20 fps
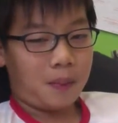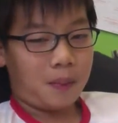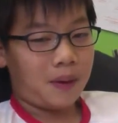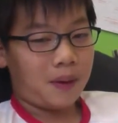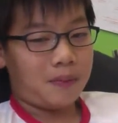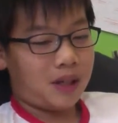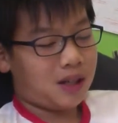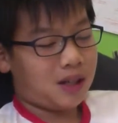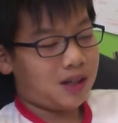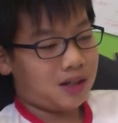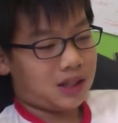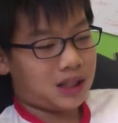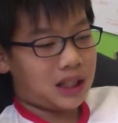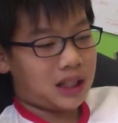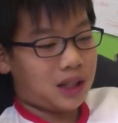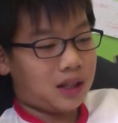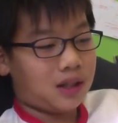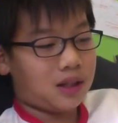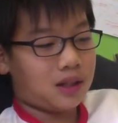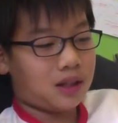Because
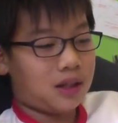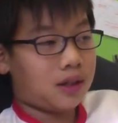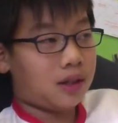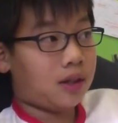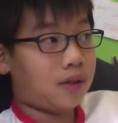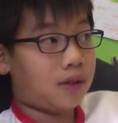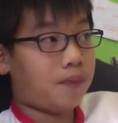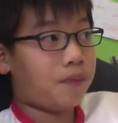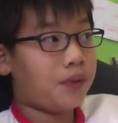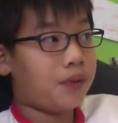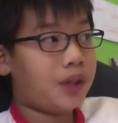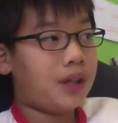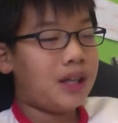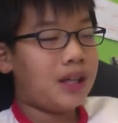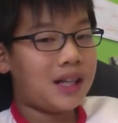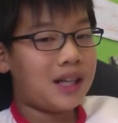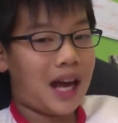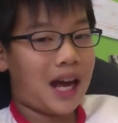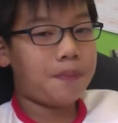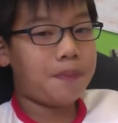like the
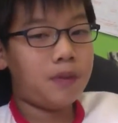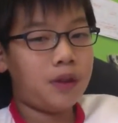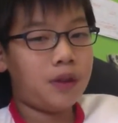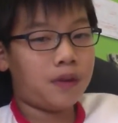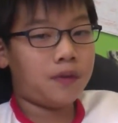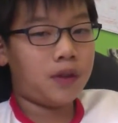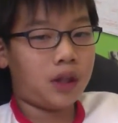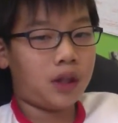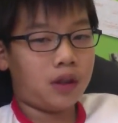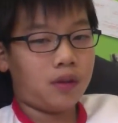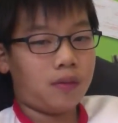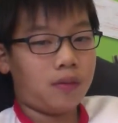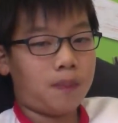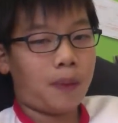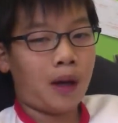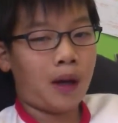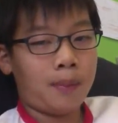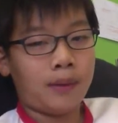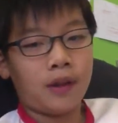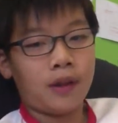captain of the
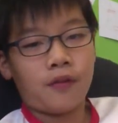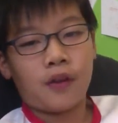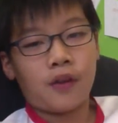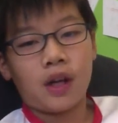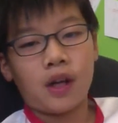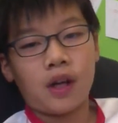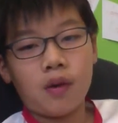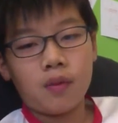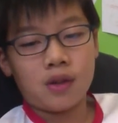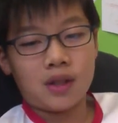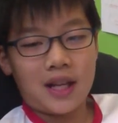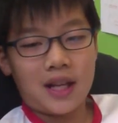public ferry was